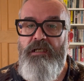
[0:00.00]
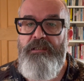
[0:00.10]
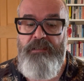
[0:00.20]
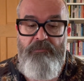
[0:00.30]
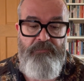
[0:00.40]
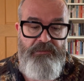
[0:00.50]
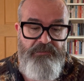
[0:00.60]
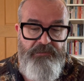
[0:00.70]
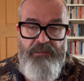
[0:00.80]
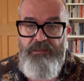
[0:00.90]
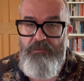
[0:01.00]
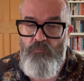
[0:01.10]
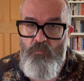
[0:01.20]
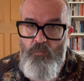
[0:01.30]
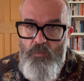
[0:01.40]
and that means that he
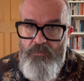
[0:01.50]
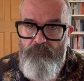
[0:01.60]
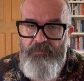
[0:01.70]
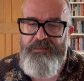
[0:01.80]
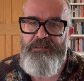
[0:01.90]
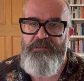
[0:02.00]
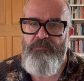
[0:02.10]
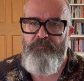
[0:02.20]
will want money to